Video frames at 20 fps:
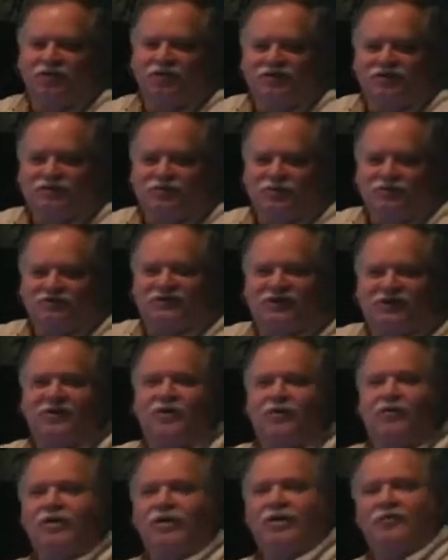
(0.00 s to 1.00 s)
this person,"
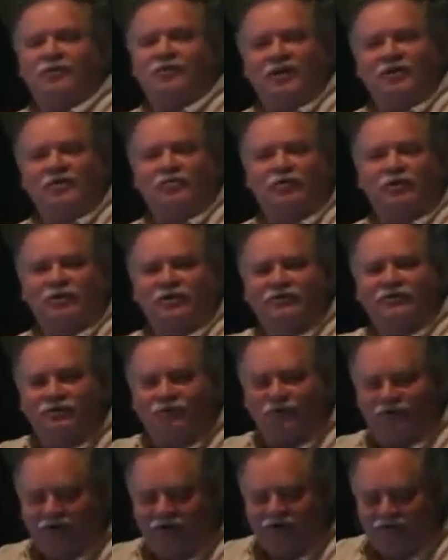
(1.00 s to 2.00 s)
okay, we got a plan
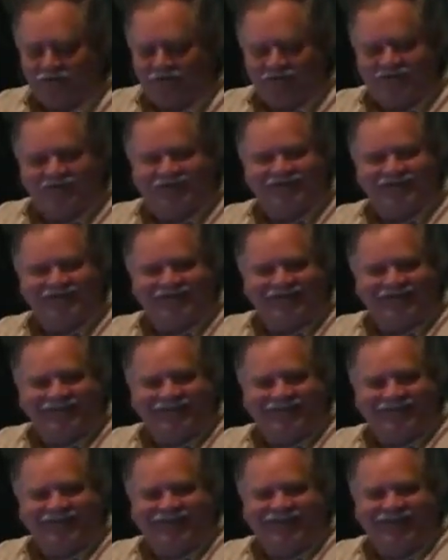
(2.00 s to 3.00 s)
for
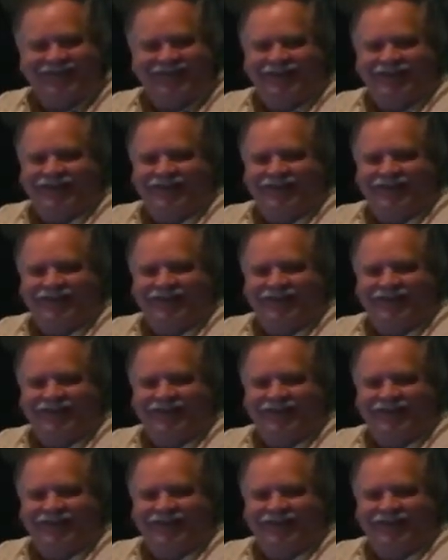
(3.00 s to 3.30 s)
you.